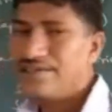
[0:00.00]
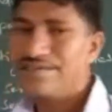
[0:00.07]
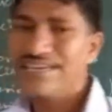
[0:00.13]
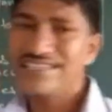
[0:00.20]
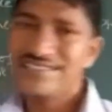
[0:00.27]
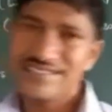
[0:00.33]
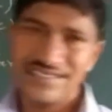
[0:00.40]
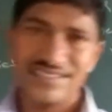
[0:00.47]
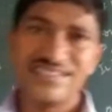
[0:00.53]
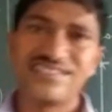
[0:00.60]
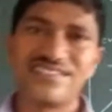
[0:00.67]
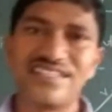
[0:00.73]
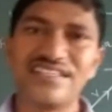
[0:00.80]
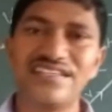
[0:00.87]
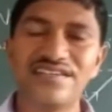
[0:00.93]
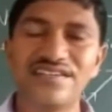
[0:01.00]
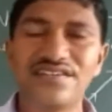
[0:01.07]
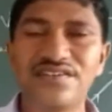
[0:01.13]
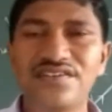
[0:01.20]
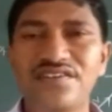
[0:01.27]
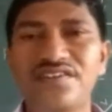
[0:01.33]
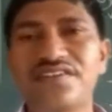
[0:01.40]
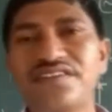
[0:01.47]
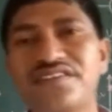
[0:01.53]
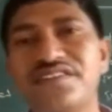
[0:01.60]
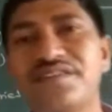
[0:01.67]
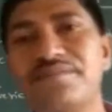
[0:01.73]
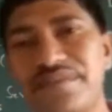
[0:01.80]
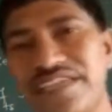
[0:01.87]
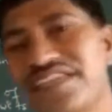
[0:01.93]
Now let us see the